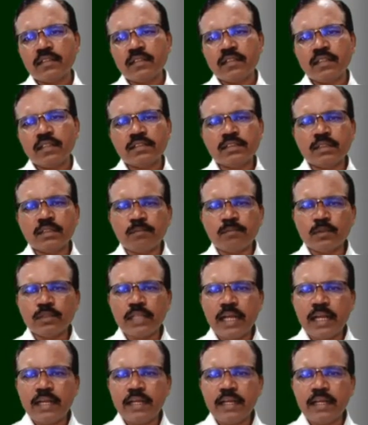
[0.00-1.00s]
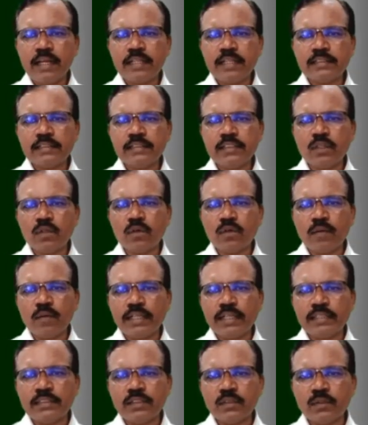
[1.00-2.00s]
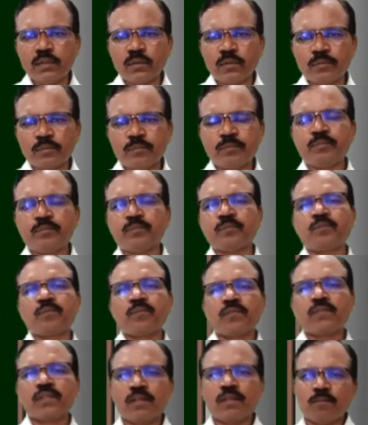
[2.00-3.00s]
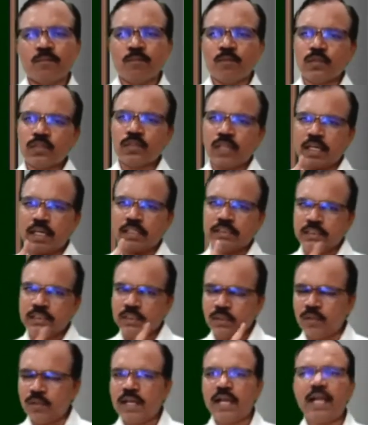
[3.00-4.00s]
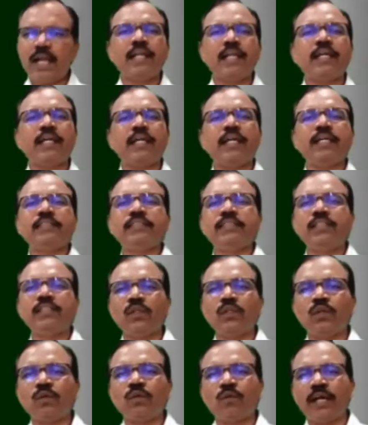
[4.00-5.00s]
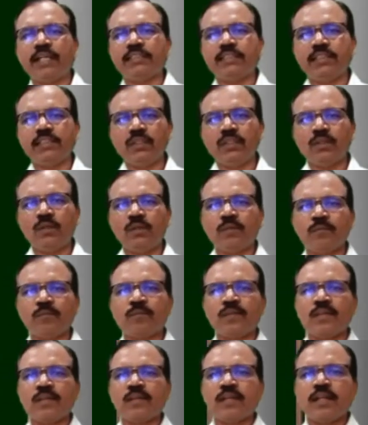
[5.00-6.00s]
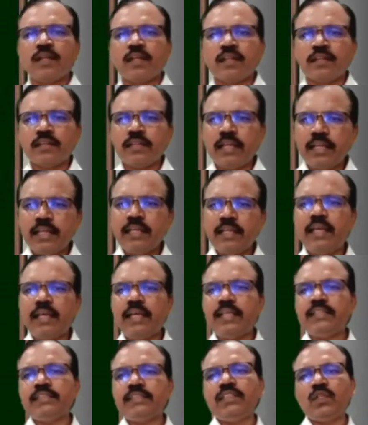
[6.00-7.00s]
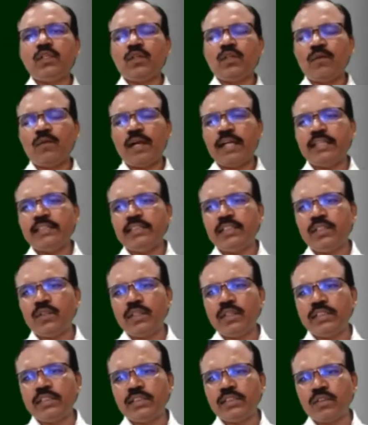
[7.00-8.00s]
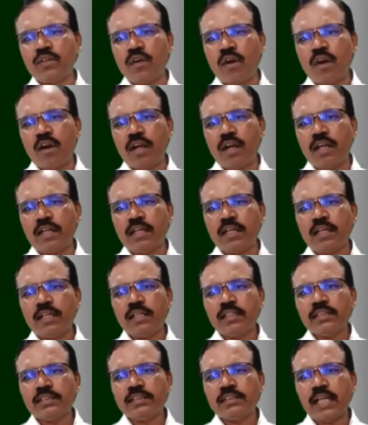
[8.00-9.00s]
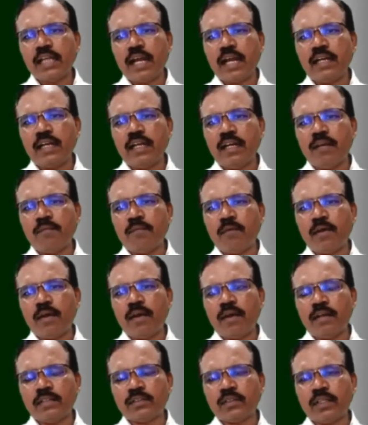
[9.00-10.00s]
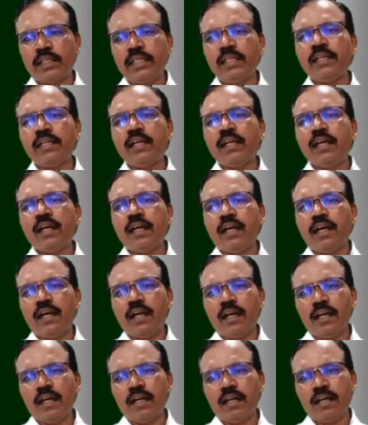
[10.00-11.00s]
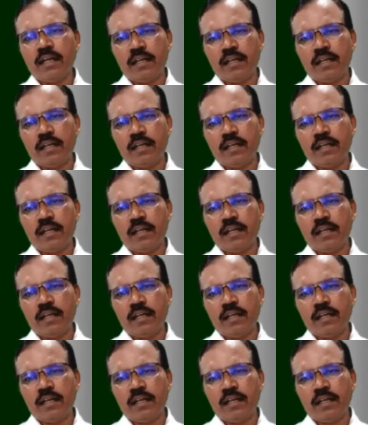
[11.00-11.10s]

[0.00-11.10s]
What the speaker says: suppose at x0, y0. Both are 0 at x0, y0. Then x0, y0 is called saddle, uh,